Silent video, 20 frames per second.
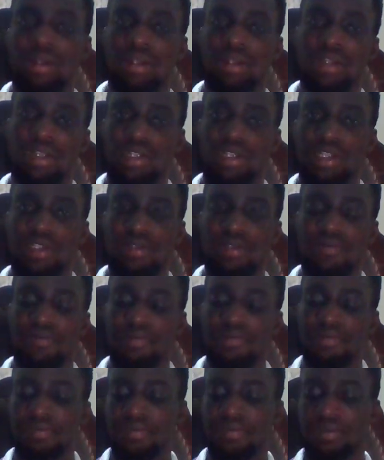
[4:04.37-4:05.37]
niche.
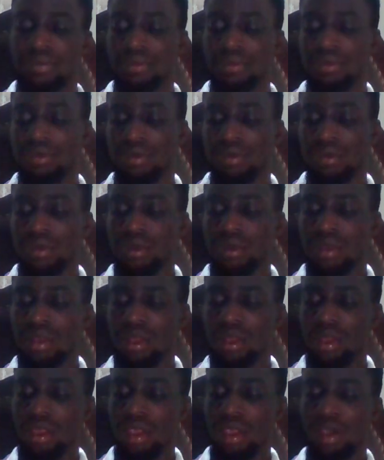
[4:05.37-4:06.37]

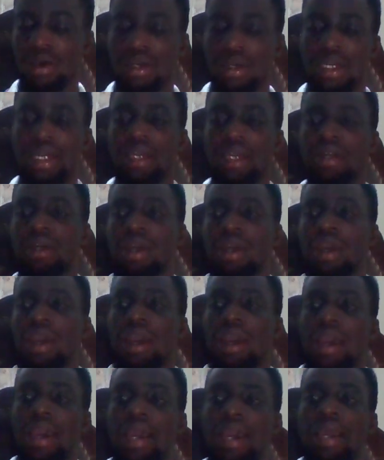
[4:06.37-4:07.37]
Okay,
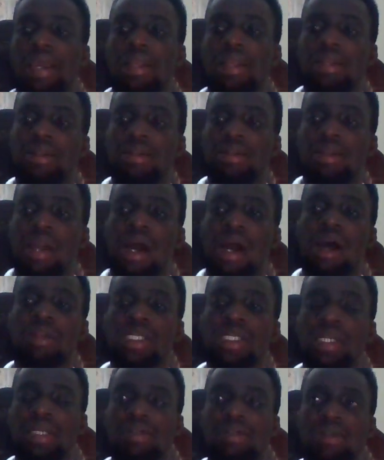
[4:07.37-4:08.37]
and how
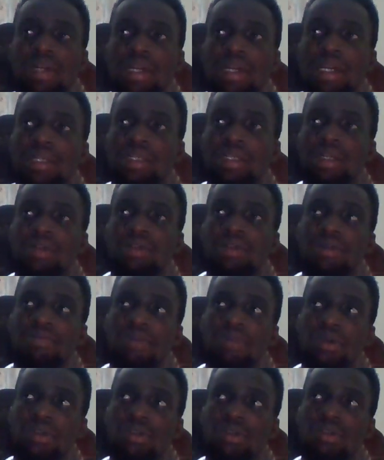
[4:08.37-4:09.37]
did I do that? I did that with a
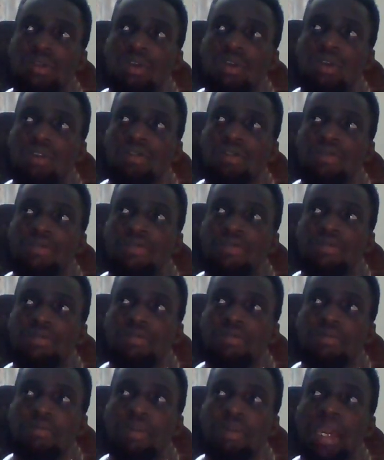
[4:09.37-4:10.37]
model of
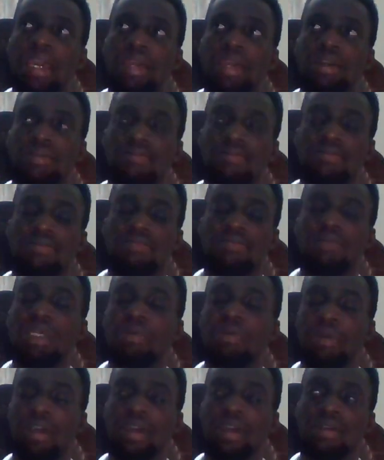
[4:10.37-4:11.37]
PEG,
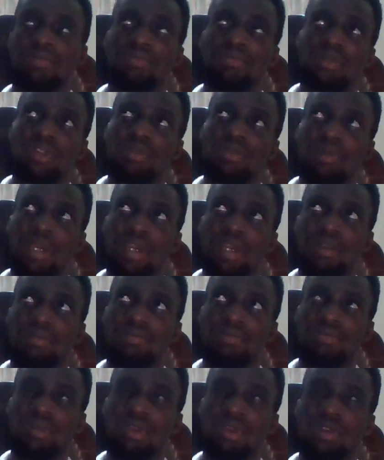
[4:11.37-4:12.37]
PPEG, 2PEG,
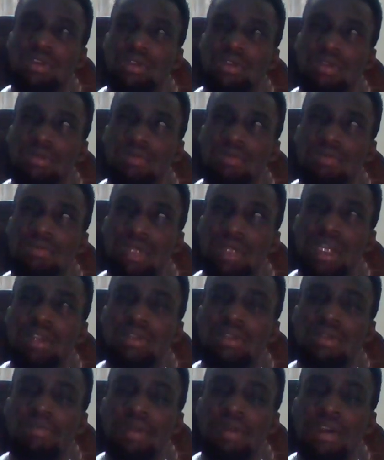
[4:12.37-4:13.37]
or two, yeah,
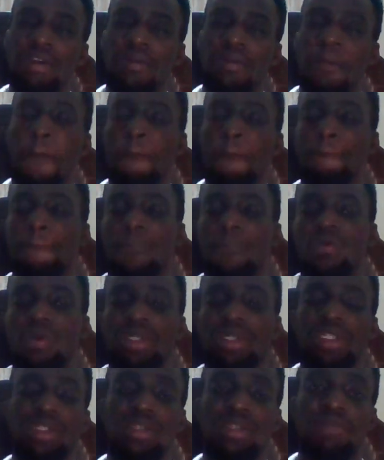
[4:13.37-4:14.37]
2PEG,
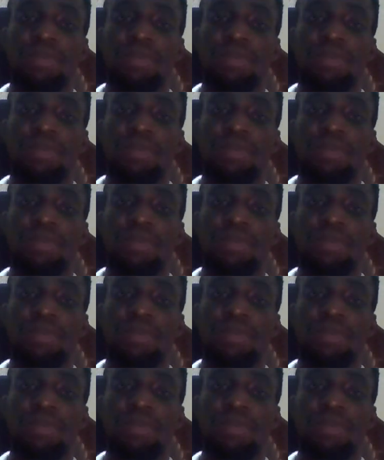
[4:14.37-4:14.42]
which is